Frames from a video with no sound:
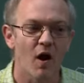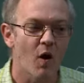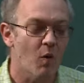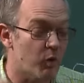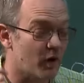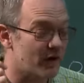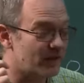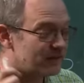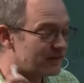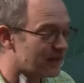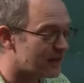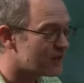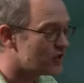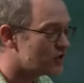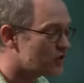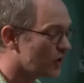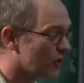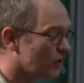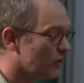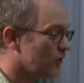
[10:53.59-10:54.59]
What it does
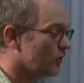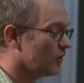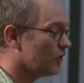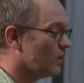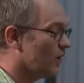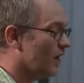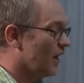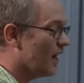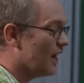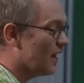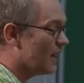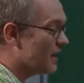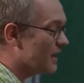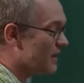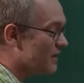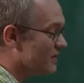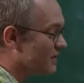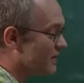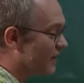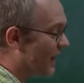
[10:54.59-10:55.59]
show you
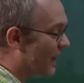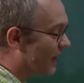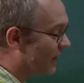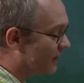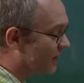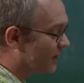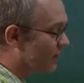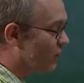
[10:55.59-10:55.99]
is that